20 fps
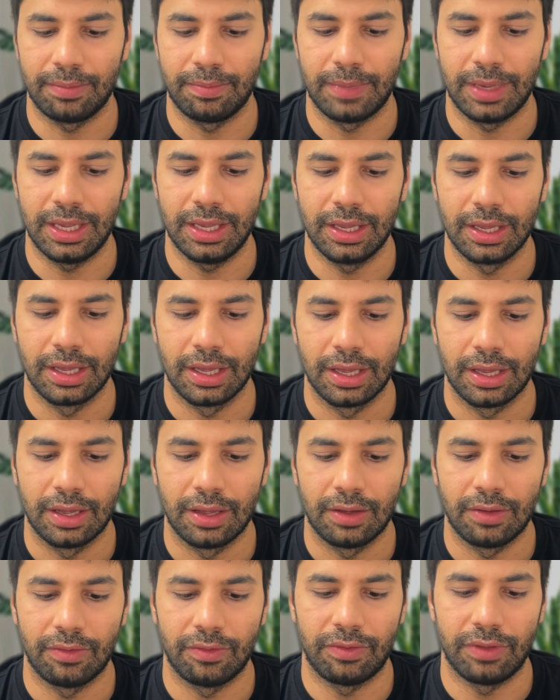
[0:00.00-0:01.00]
me
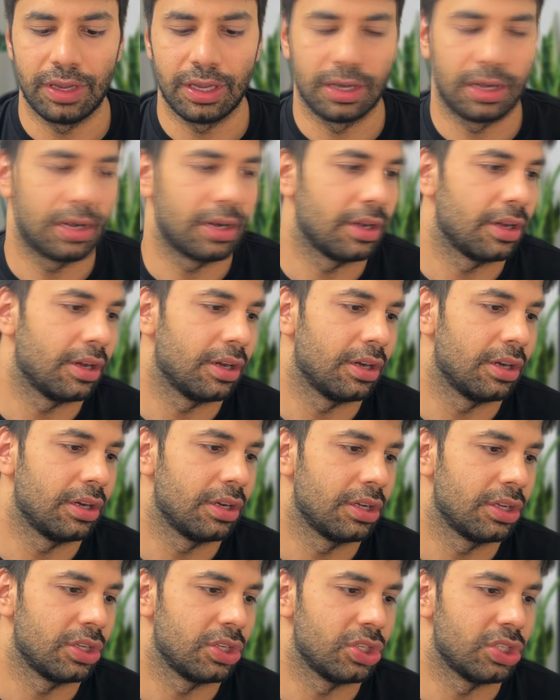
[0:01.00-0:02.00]
wear a
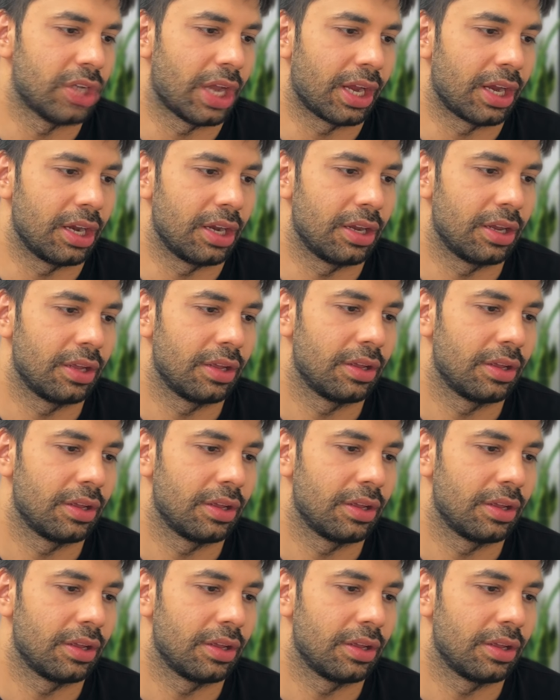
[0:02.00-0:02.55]
jacket?